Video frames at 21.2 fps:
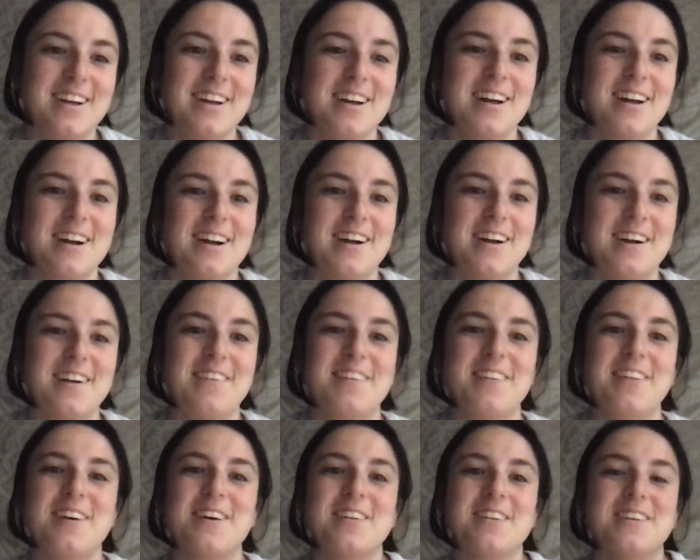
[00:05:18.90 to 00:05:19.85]

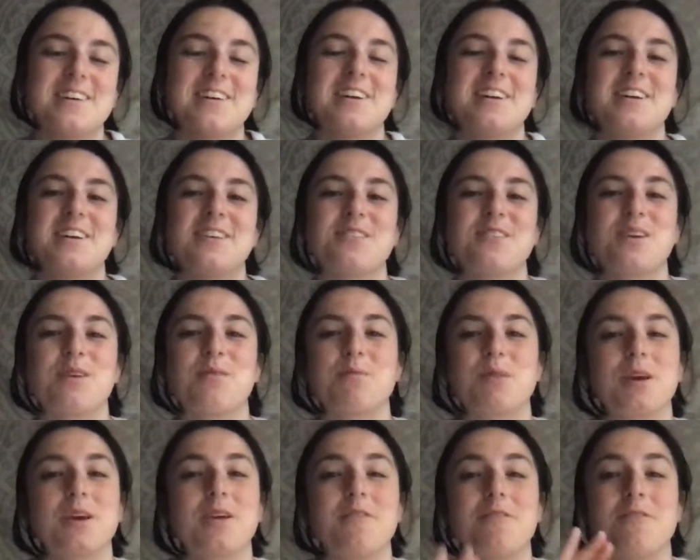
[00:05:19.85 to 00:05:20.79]
The alternatives can
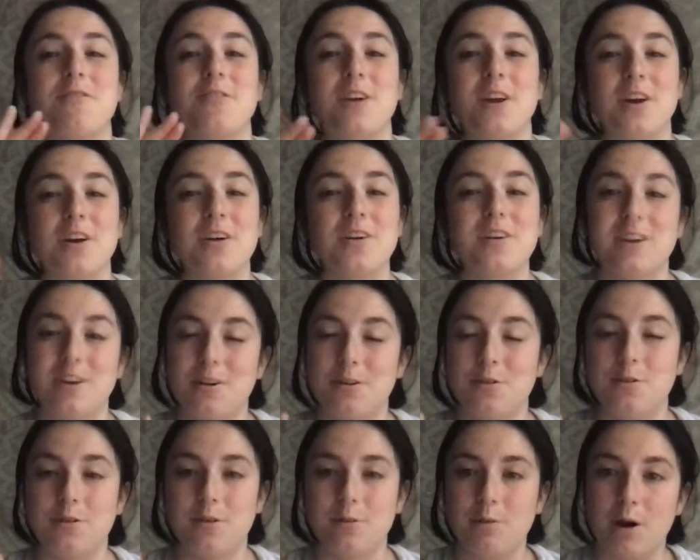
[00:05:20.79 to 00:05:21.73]
be very
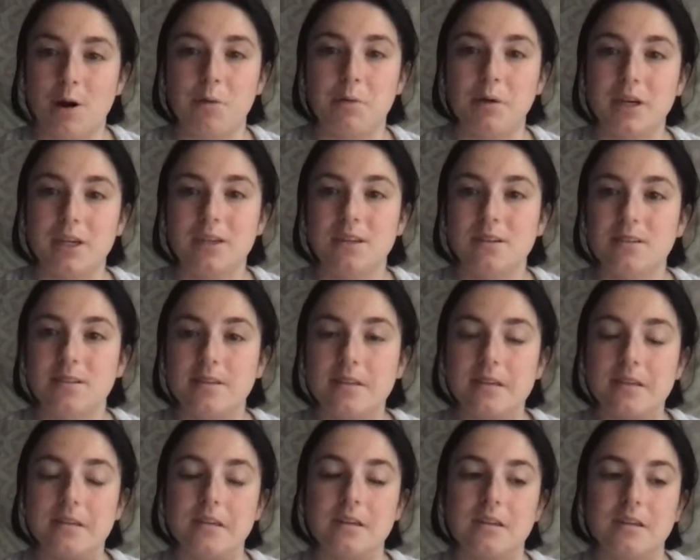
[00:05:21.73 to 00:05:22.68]
overwhelming
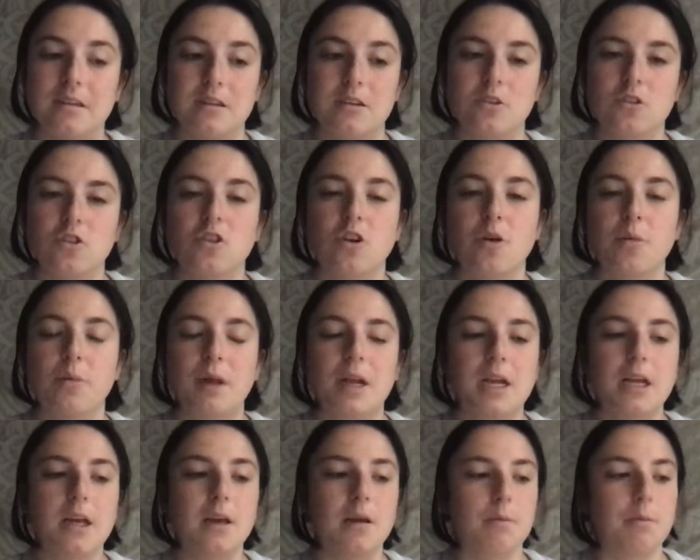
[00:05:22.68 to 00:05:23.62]
since there's so
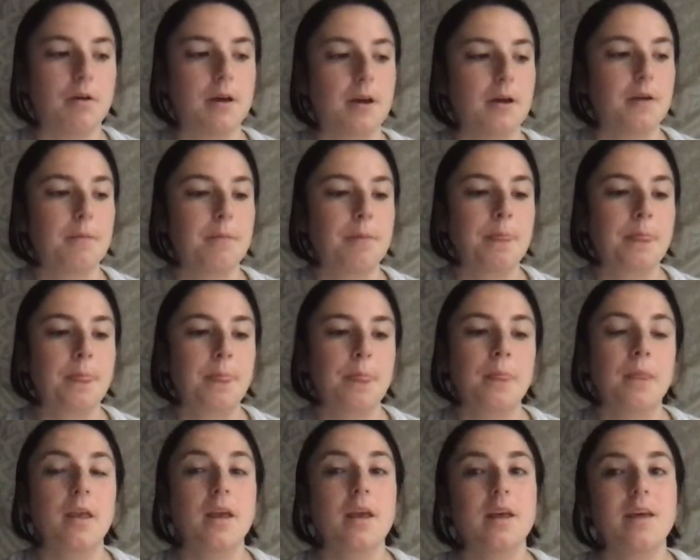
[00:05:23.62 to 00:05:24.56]
many, but
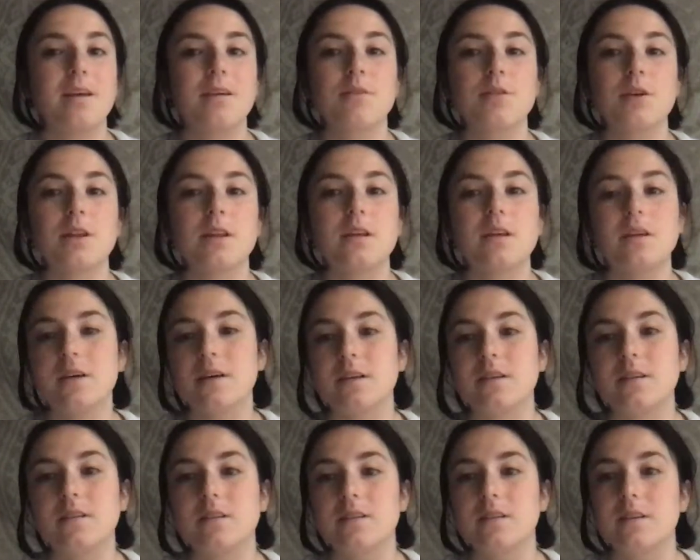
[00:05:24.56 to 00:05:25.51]
it really
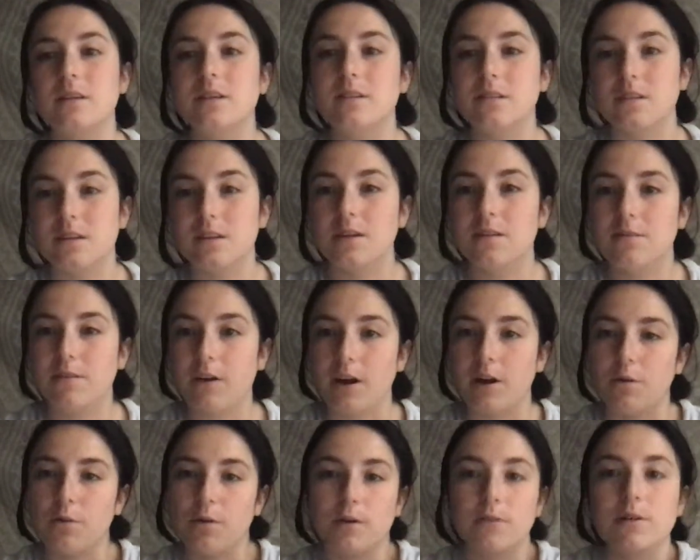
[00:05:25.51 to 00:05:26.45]
is easy to
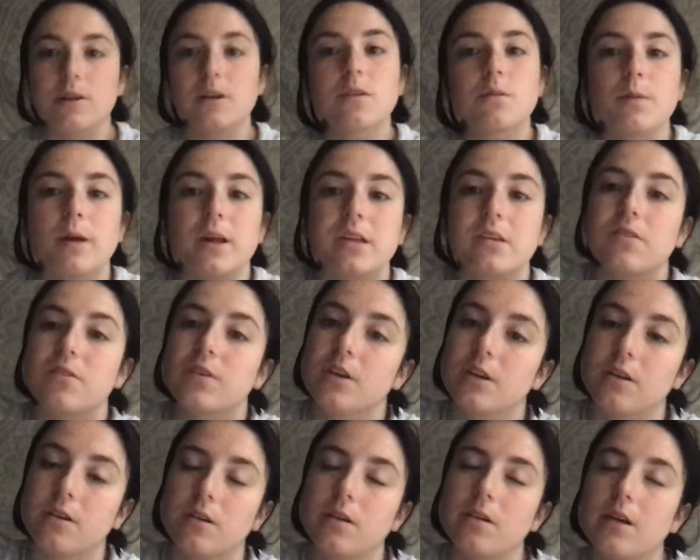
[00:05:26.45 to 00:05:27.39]
find what works best for
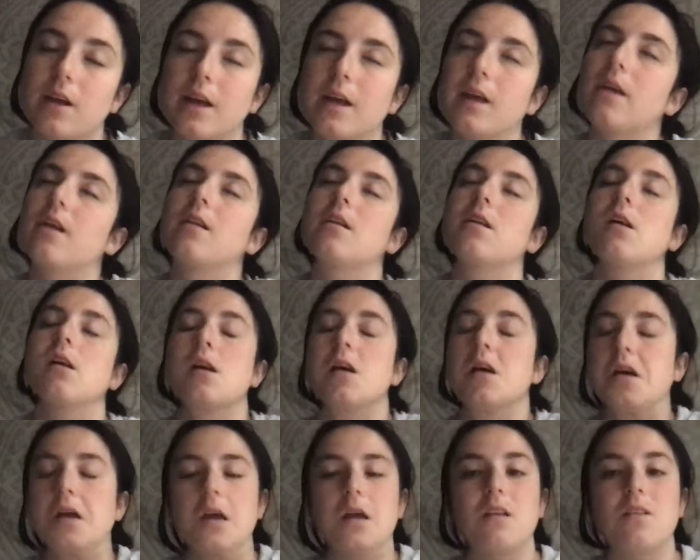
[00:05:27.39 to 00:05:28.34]
you. And
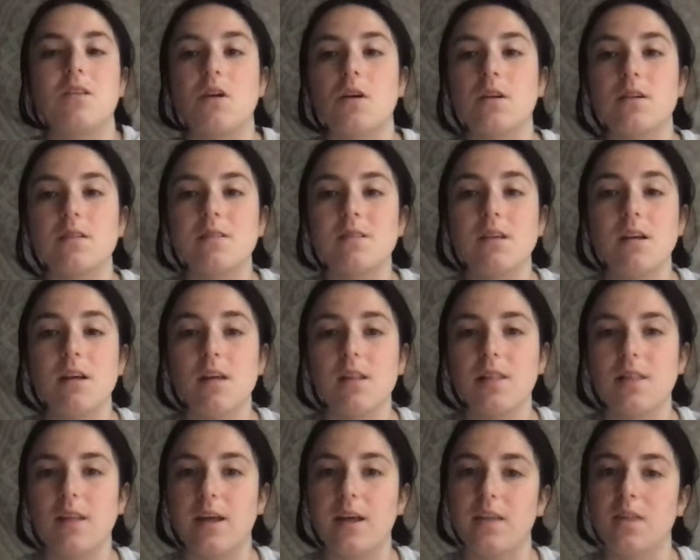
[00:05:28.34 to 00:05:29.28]
it's honestly
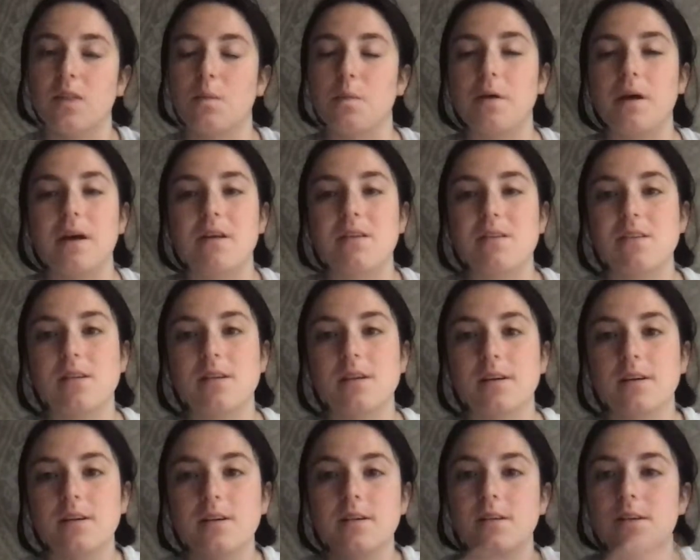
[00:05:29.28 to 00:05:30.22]
like the
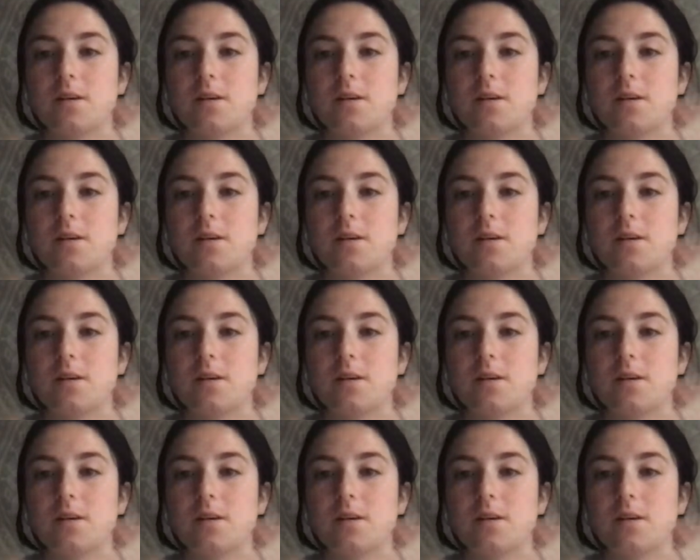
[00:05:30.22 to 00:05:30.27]
plastic